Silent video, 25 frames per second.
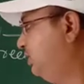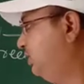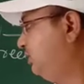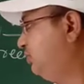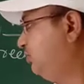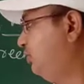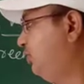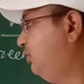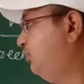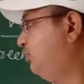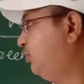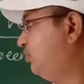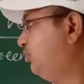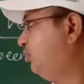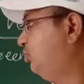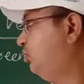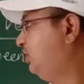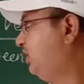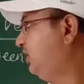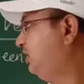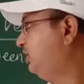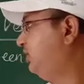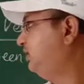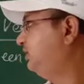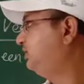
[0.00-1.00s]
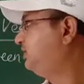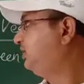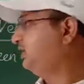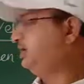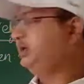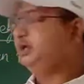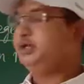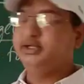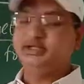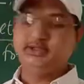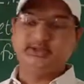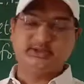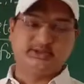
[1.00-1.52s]
24 boreal, then 13
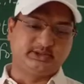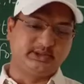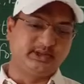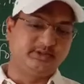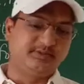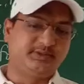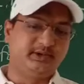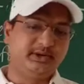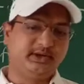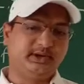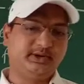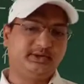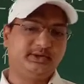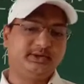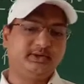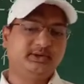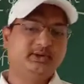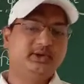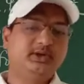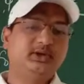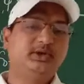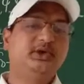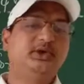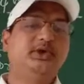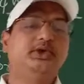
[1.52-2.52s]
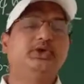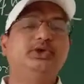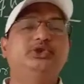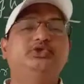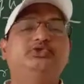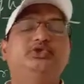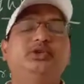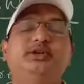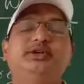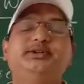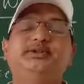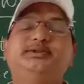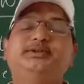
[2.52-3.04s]
is temperate.
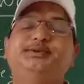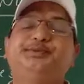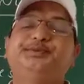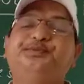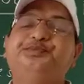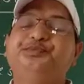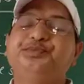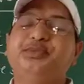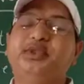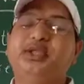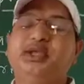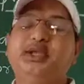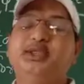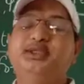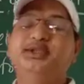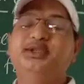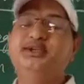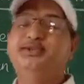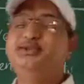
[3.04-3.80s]
Students, in this